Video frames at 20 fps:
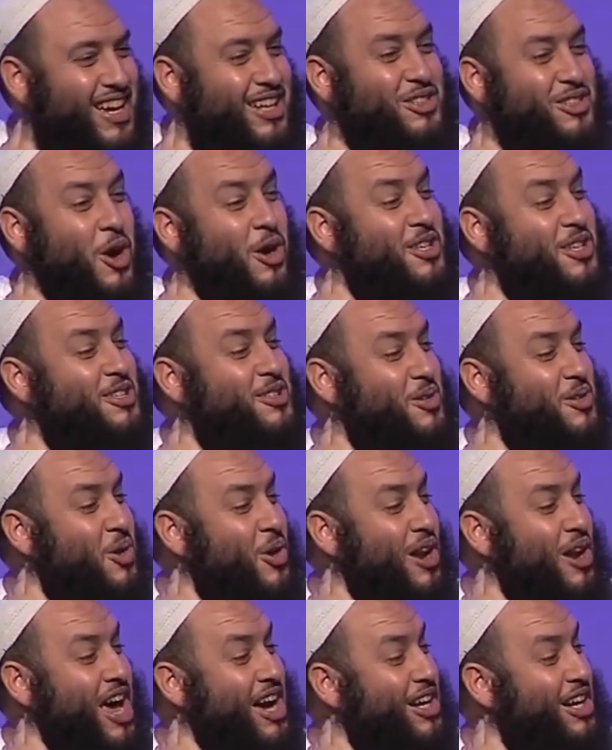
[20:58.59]
He talks to
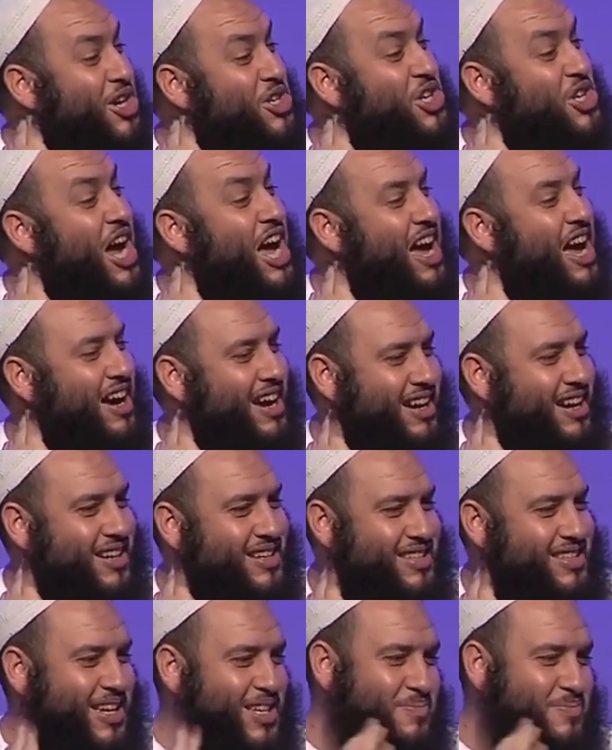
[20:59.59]
you like a Shaykh,
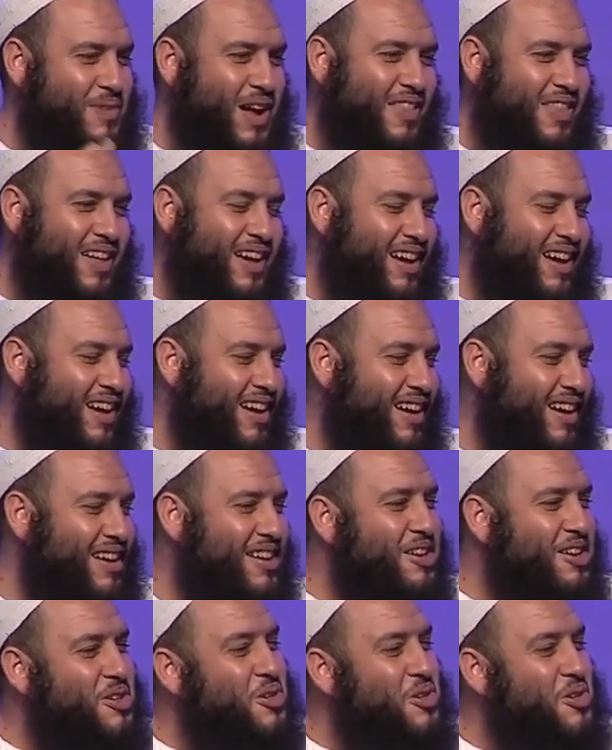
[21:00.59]
Says, brother,